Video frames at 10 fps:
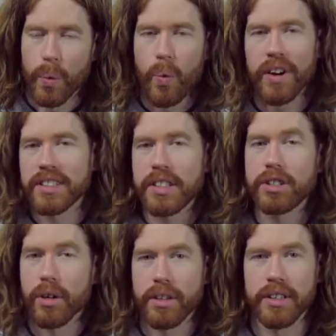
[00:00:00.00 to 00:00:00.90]
We want to
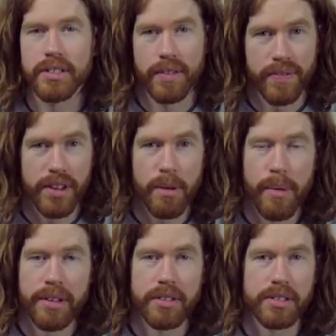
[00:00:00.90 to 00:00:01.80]
teach our kids the
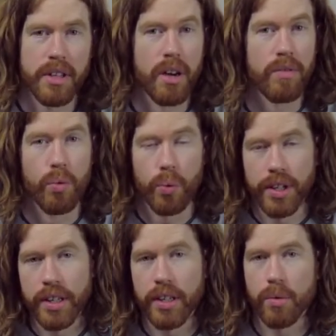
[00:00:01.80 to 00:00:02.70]
fundamentals of
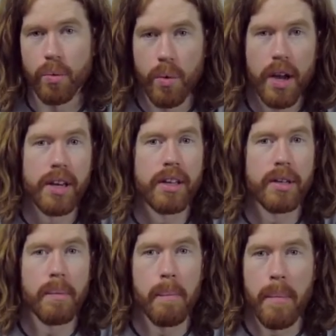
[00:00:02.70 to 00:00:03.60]
reading,
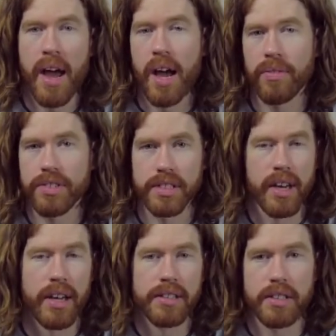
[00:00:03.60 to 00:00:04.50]
writing, math,
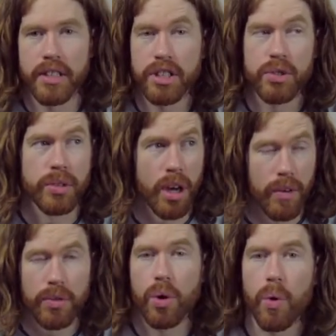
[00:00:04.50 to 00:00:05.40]
science, and history,
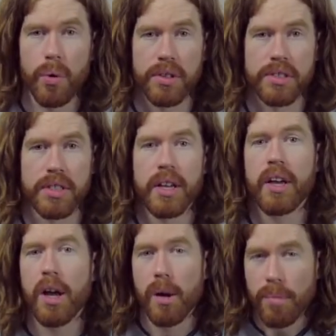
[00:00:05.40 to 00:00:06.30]
of course.
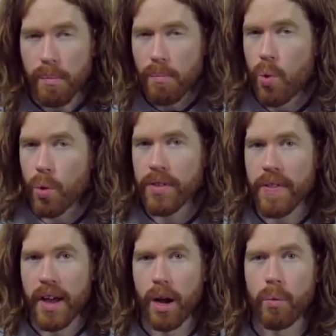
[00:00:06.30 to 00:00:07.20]
But more
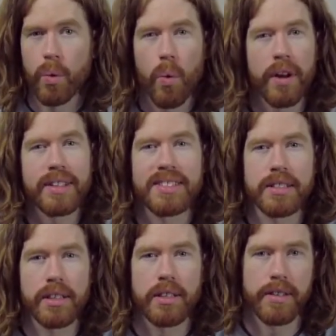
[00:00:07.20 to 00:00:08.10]
than that, we want to
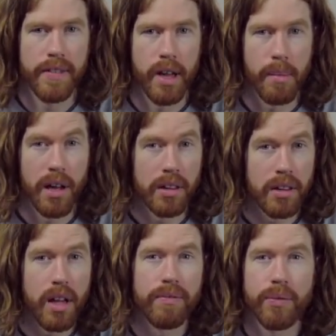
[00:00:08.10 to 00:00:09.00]
instill in them a
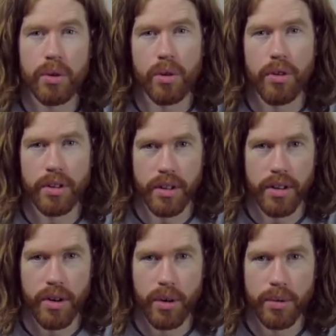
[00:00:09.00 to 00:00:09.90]
love for learning on their